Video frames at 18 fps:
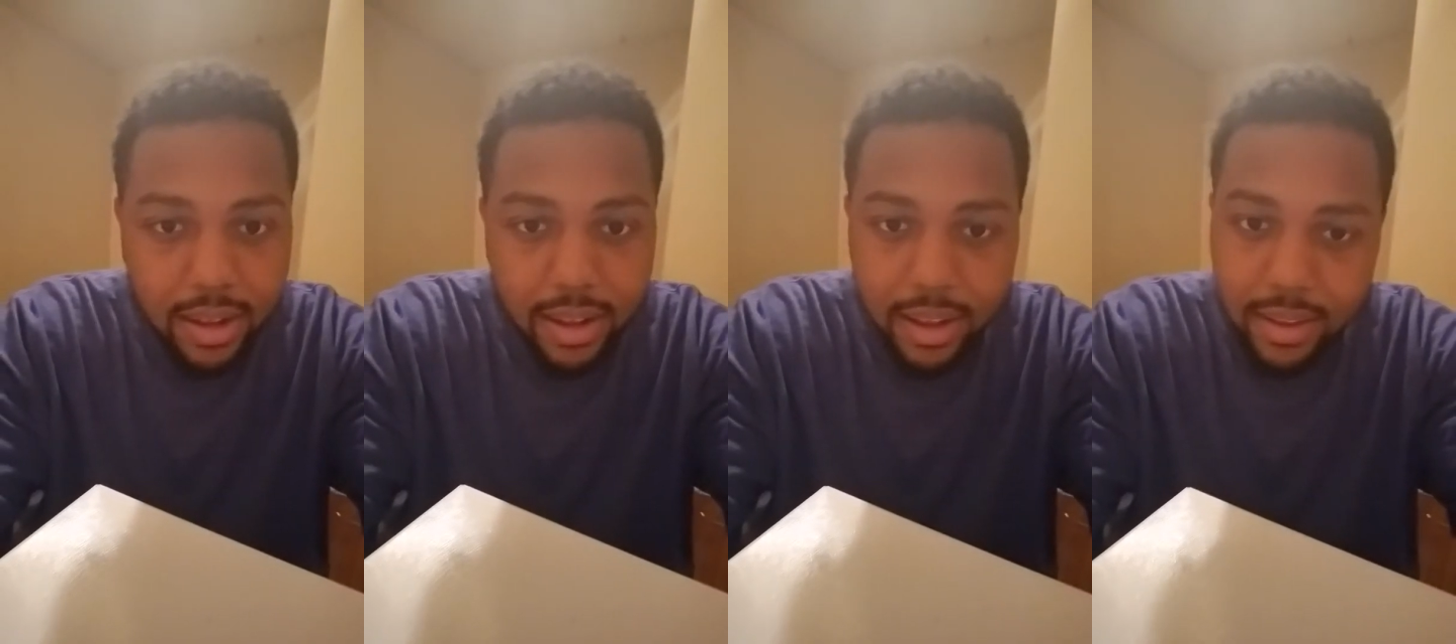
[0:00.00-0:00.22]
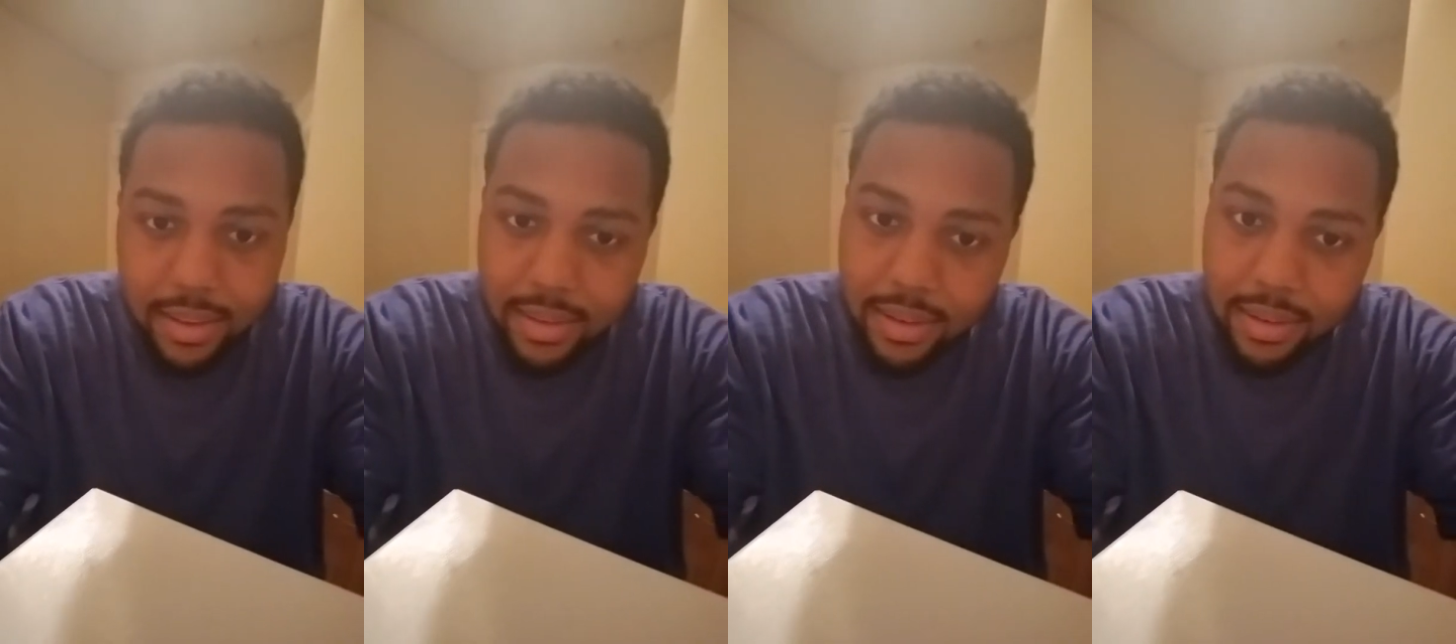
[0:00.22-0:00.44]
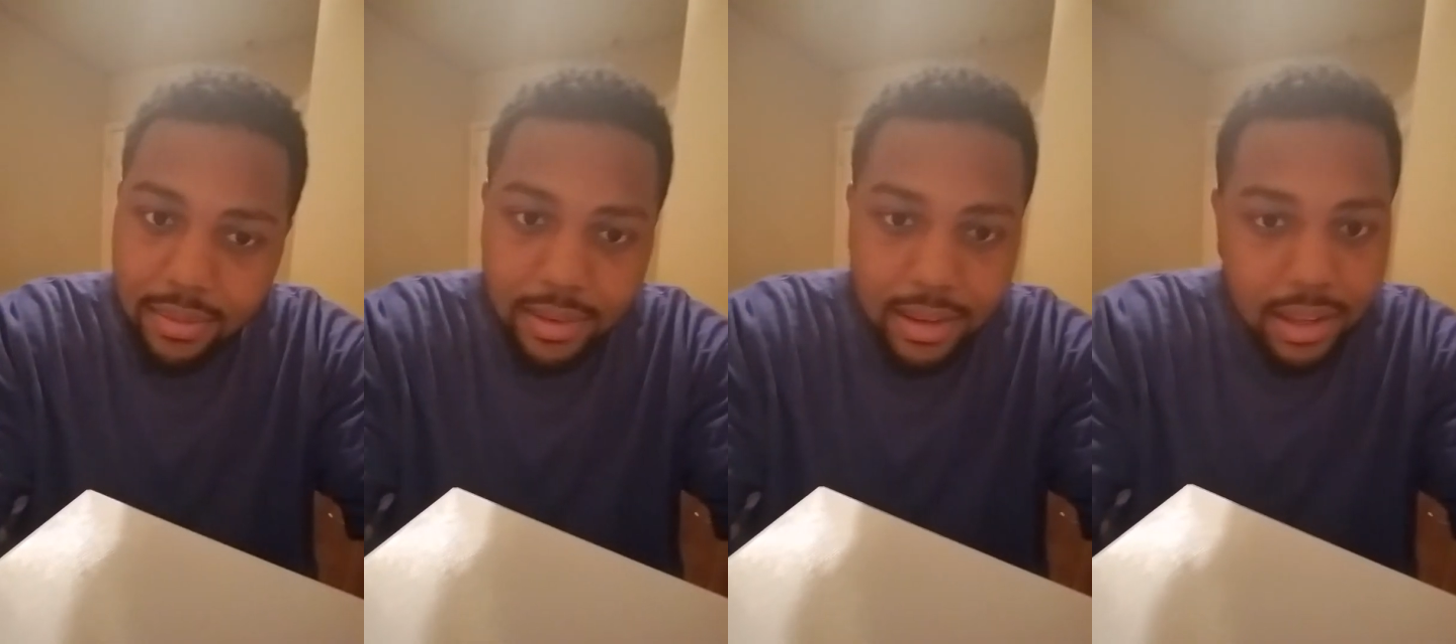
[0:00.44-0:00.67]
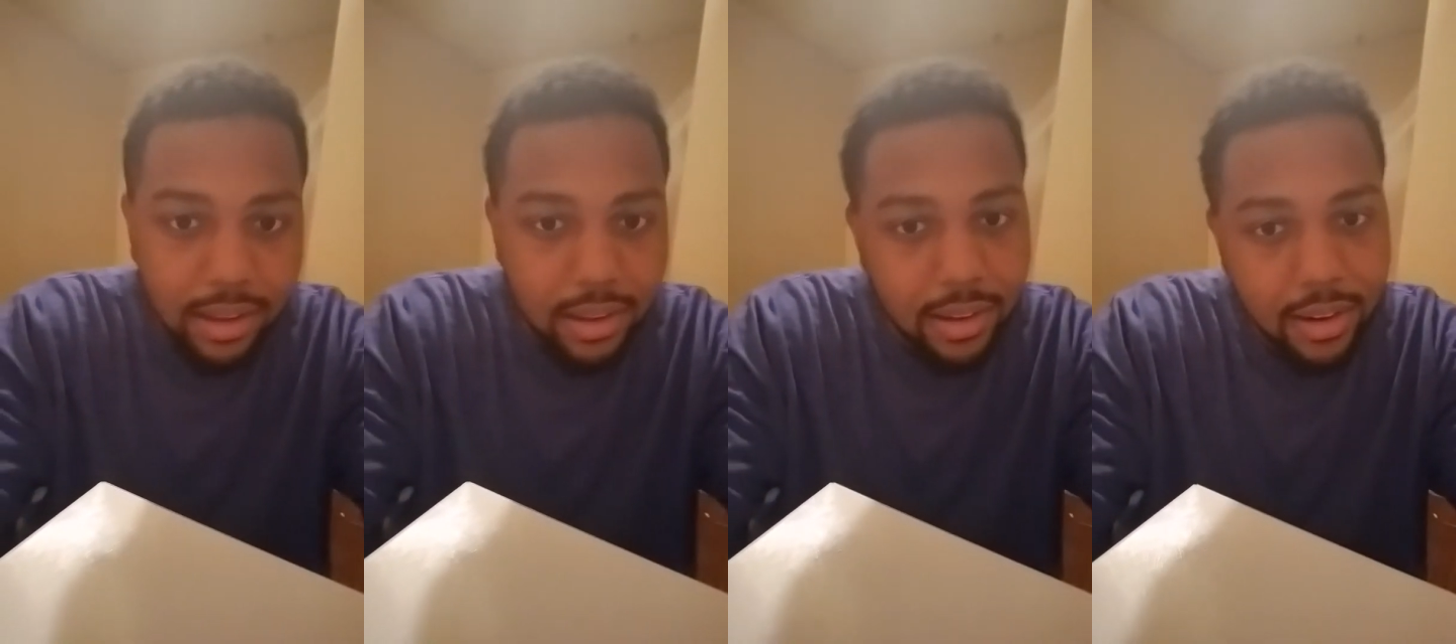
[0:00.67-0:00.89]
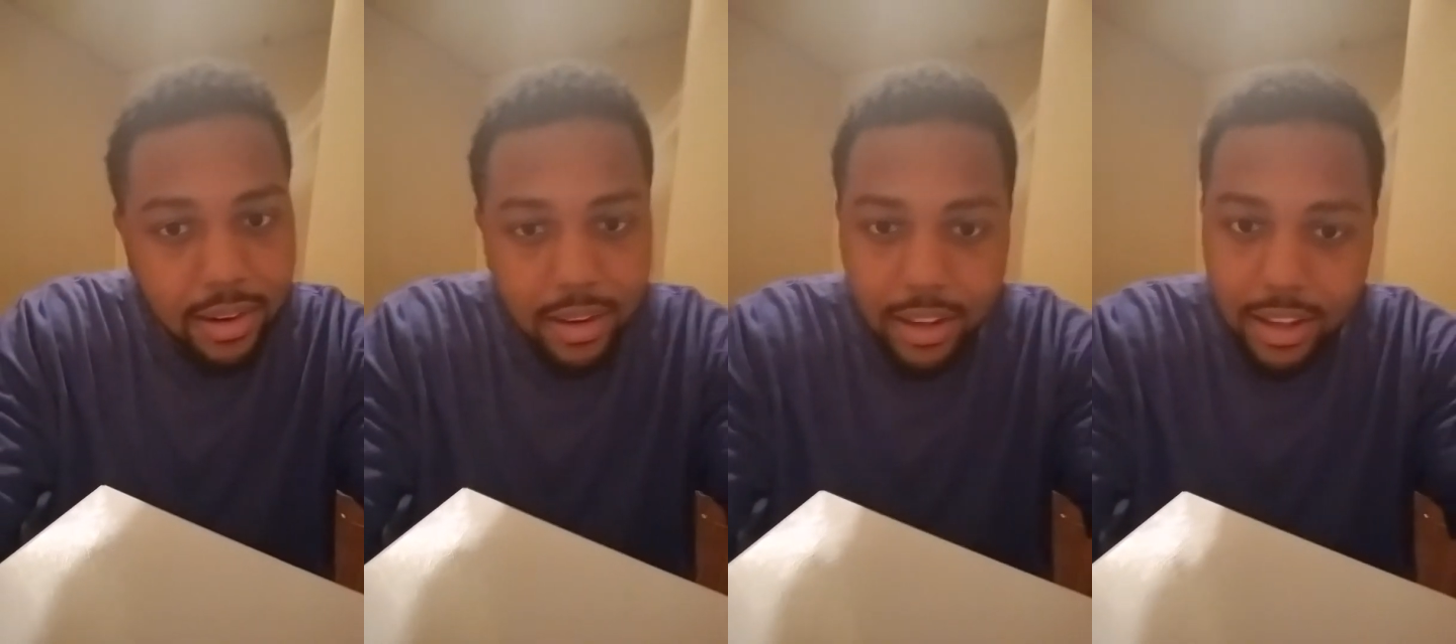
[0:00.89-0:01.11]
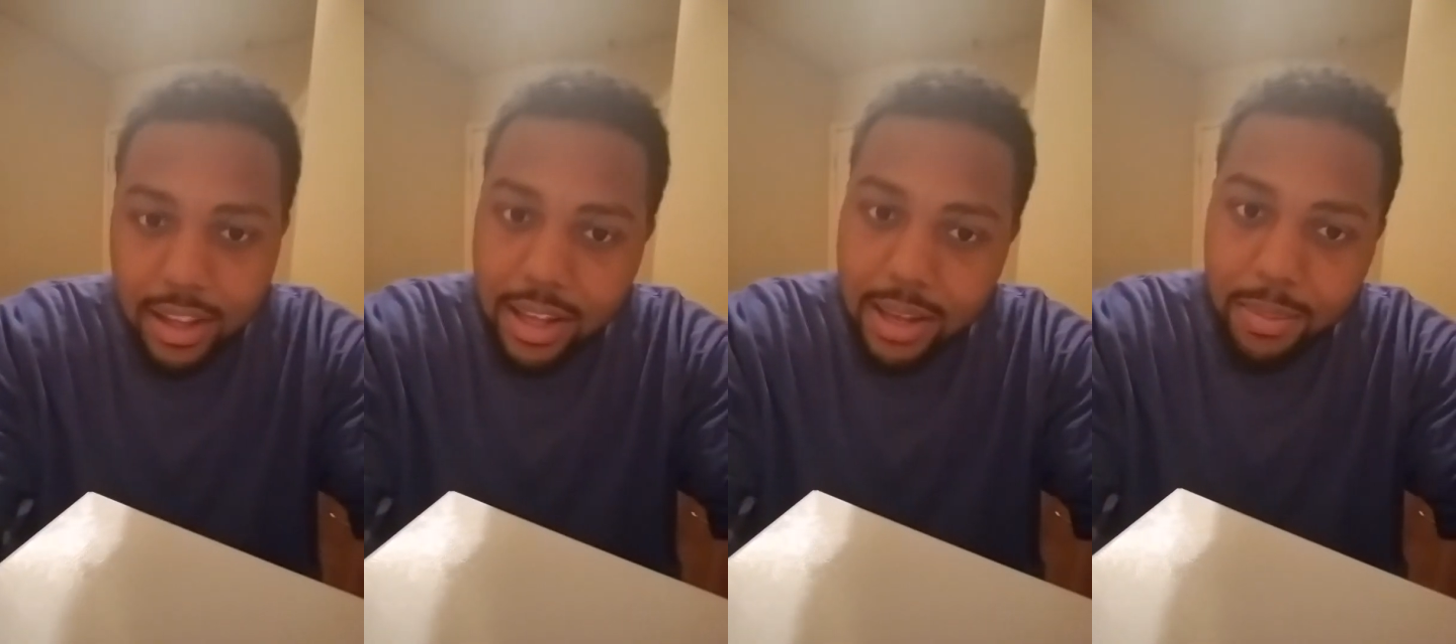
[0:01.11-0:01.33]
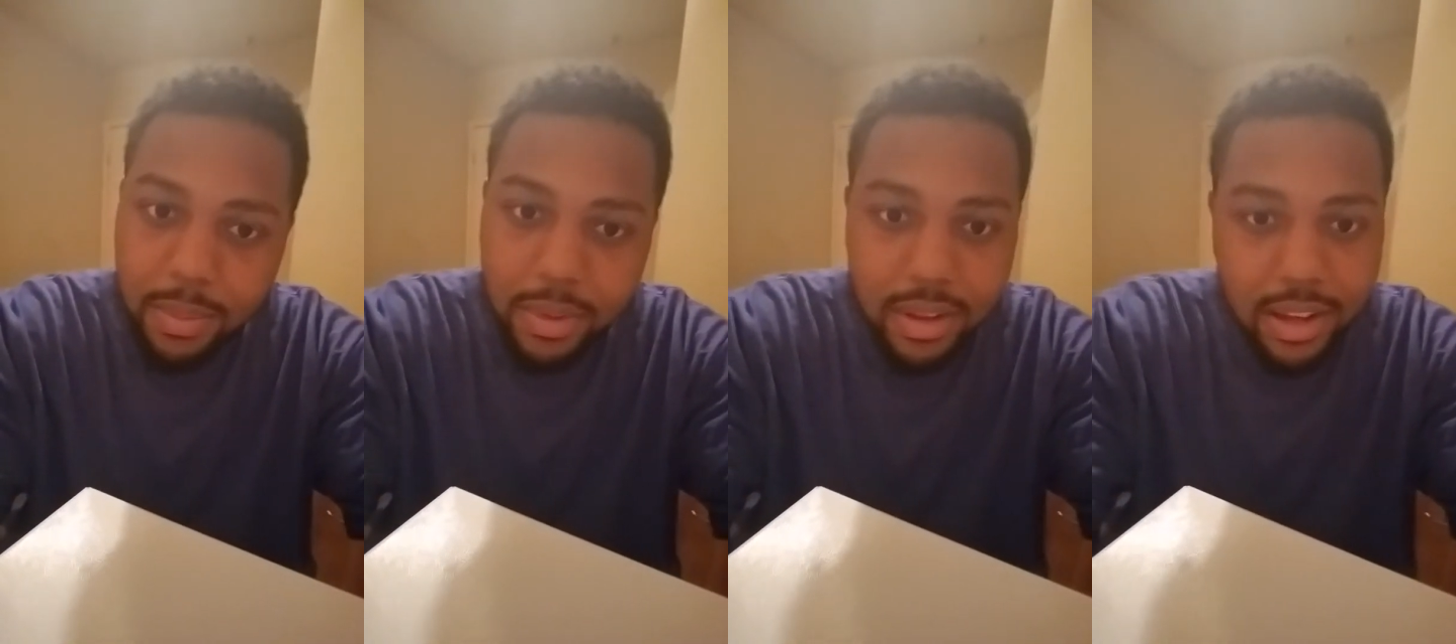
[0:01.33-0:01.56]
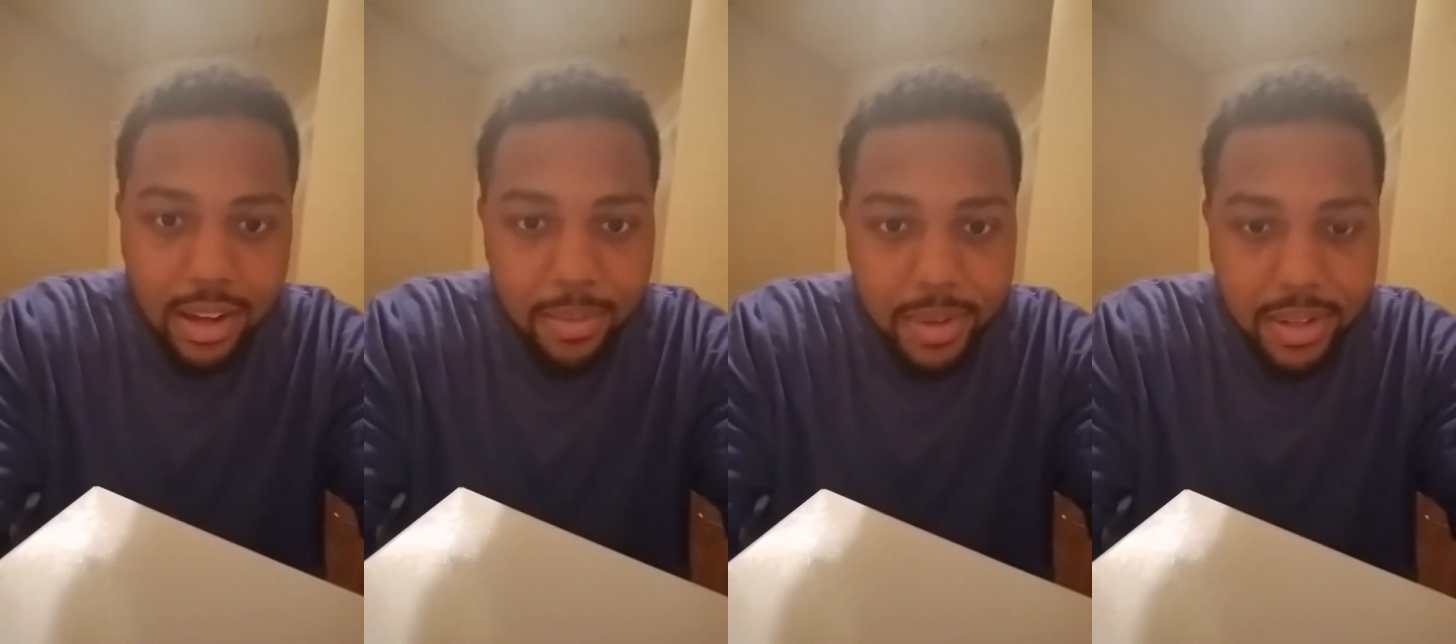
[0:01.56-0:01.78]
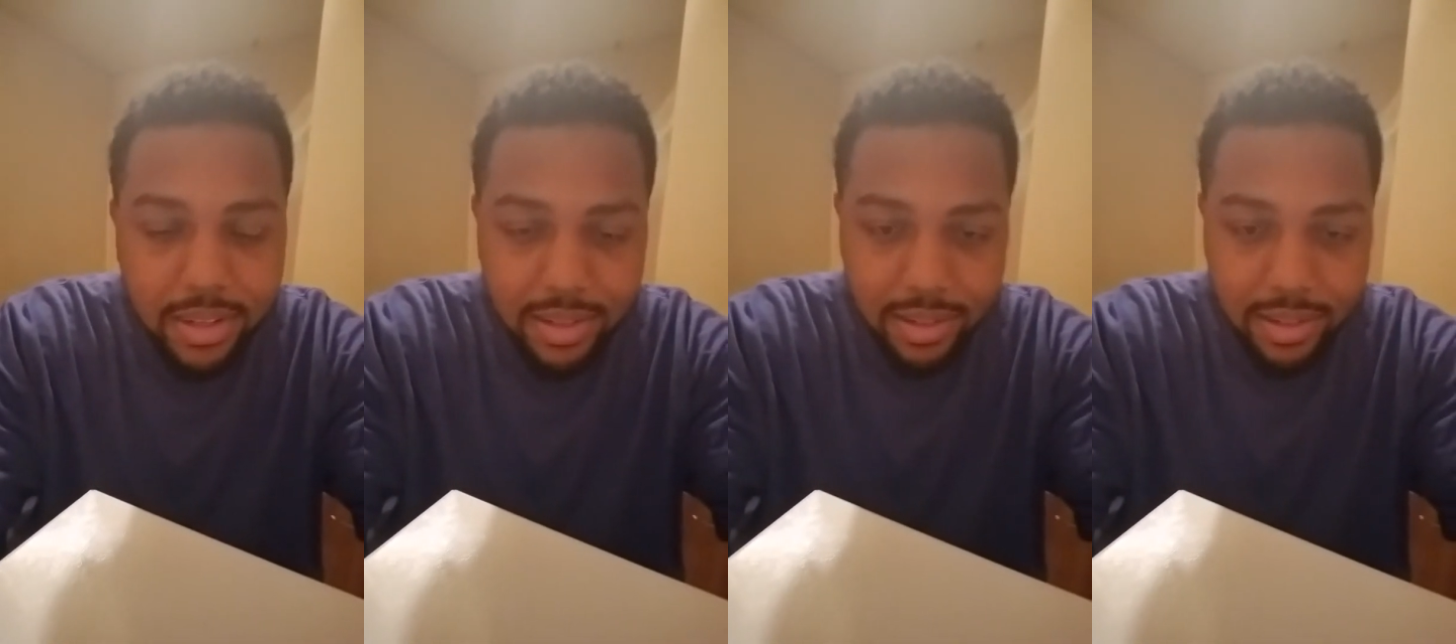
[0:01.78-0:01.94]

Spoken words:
it's only gonna keep coming.